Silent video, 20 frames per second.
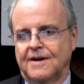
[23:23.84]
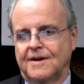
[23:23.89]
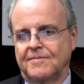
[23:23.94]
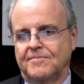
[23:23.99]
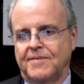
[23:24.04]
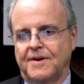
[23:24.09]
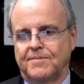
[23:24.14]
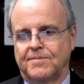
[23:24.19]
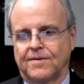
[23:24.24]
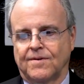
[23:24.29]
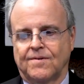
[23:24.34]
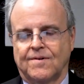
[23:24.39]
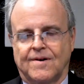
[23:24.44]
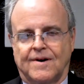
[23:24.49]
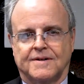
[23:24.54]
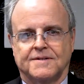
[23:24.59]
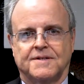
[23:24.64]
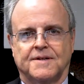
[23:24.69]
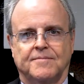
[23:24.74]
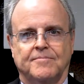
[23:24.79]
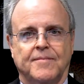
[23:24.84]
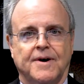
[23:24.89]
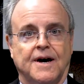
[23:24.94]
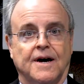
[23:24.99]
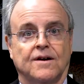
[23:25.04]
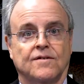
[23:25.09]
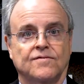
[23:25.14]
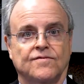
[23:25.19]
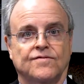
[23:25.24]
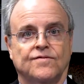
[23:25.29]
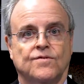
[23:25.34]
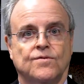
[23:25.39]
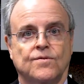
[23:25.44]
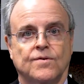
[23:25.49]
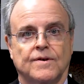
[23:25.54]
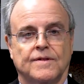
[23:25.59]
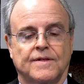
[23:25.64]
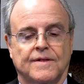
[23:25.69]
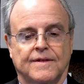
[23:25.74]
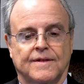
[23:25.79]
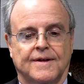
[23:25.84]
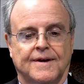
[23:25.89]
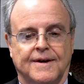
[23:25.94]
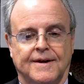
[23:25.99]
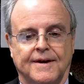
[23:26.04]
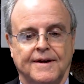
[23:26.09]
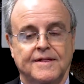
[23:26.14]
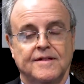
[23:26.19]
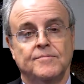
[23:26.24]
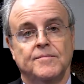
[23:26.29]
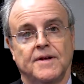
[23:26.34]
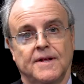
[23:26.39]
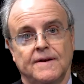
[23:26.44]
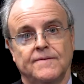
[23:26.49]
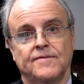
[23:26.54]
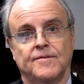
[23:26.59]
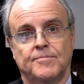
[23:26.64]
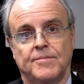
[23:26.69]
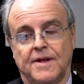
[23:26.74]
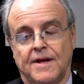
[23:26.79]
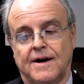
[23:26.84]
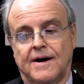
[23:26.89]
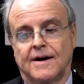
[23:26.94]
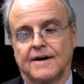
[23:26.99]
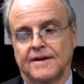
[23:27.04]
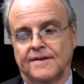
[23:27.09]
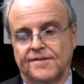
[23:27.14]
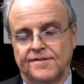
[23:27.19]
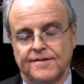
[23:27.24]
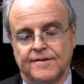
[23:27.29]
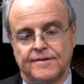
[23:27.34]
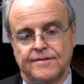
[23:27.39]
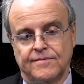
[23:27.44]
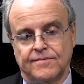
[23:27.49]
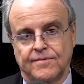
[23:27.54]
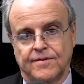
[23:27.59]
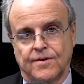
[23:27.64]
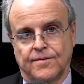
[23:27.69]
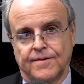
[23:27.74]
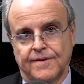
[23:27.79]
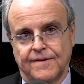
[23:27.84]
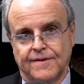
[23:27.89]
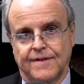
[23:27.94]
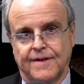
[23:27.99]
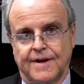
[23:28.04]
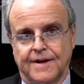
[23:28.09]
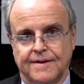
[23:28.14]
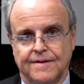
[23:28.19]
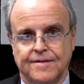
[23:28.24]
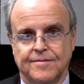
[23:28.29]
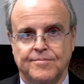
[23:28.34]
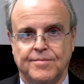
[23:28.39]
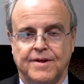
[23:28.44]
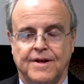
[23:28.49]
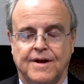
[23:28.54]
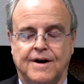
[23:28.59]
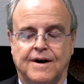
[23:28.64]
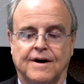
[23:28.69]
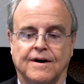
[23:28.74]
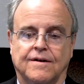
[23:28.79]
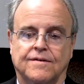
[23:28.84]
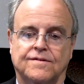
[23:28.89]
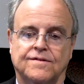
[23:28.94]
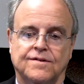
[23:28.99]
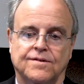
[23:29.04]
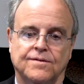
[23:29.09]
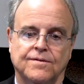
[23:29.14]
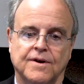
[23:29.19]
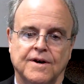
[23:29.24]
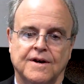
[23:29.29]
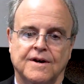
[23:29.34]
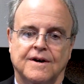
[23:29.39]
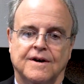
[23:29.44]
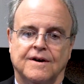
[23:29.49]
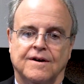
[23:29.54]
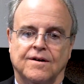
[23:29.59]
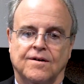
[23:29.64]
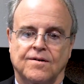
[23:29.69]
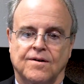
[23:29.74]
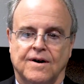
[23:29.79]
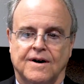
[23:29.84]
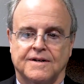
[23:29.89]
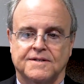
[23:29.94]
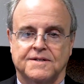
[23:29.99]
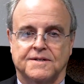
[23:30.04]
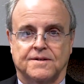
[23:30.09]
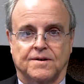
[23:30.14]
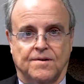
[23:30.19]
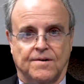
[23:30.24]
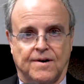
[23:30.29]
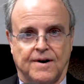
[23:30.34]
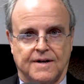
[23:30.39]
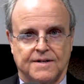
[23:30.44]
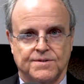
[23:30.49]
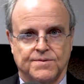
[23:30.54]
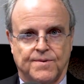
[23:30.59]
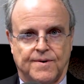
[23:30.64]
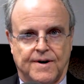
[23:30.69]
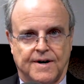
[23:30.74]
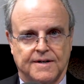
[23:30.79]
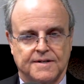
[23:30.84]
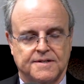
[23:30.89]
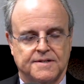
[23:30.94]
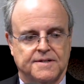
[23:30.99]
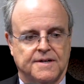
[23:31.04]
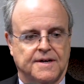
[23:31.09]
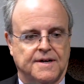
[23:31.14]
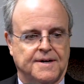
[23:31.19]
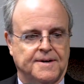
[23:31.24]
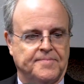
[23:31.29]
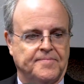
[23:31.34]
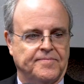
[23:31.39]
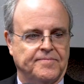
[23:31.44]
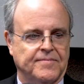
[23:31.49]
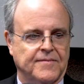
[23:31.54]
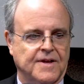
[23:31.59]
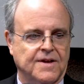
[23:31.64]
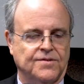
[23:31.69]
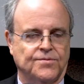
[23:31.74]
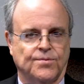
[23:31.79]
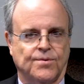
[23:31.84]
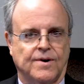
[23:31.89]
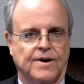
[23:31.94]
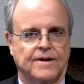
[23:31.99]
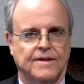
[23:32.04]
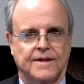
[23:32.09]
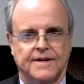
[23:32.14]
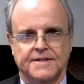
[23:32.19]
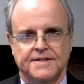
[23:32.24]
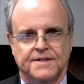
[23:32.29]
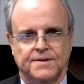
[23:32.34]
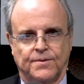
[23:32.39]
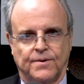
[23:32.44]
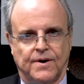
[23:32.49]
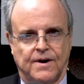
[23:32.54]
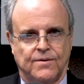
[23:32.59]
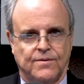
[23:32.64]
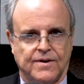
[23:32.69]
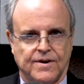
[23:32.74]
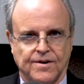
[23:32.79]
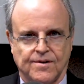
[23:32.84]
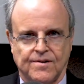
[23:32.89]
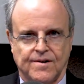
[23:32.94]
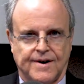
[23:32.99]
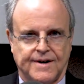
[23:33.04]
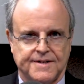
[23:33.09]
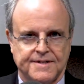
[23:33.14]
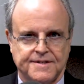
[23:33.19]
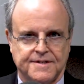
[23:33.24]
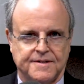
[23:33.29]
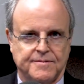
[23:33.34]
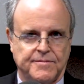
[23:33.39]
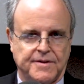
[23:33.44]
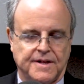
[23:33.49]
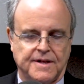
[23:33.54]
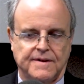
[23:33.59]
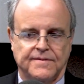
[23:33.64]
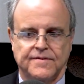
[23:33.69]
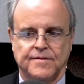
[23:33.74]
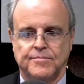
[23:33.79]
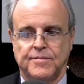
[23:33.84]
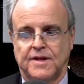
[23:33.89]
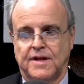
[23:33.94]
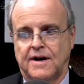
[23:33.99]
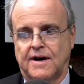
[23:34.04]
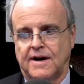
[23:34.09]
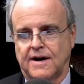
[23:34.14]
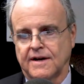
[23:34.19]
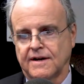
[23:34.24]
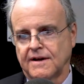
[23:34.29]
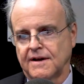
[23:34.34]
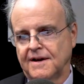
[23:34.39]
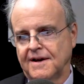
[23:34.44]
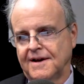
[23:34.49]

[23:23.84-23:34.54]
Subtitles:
people crossing back and forth in the middle of the block instead of going to the end of the block to cross at the crosswalks, because we're all lazy. We all want to cross in the middle of the block.